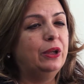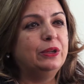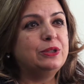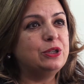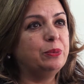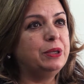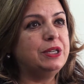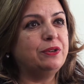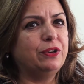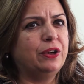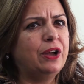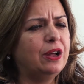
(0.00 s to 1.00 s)
so many
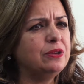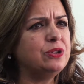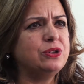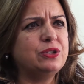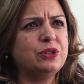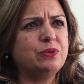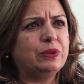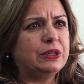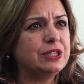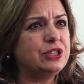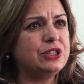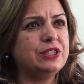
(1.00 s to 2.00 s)
different cultures and
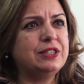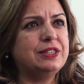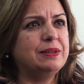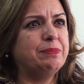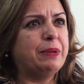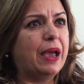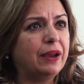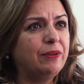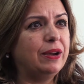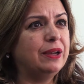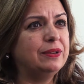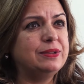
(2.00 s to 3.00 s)
religions and
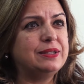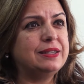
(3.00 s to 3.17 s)
backgrounds,